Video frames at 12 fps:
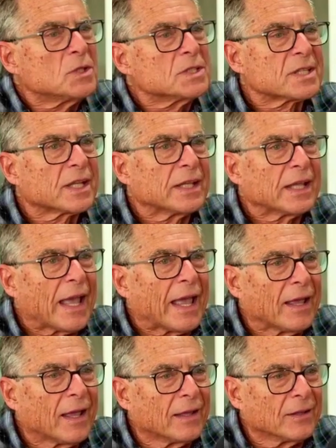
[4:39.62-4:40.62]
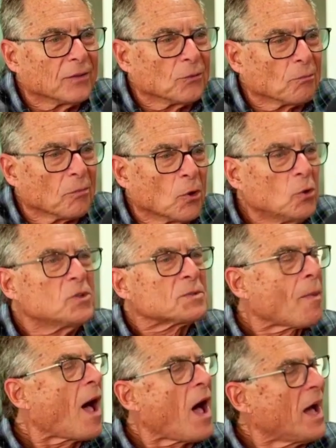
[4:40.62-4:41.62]
is
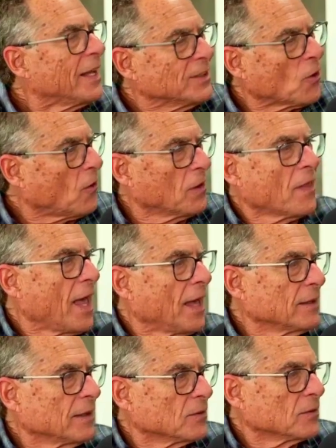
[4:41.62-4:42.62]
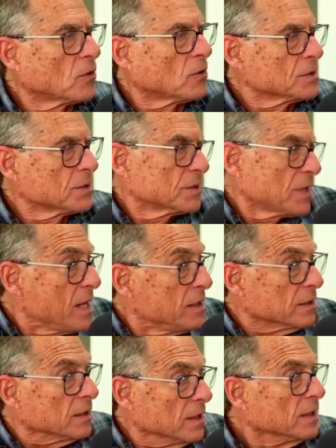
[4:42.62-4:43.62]
behind all that? And of course, Satan.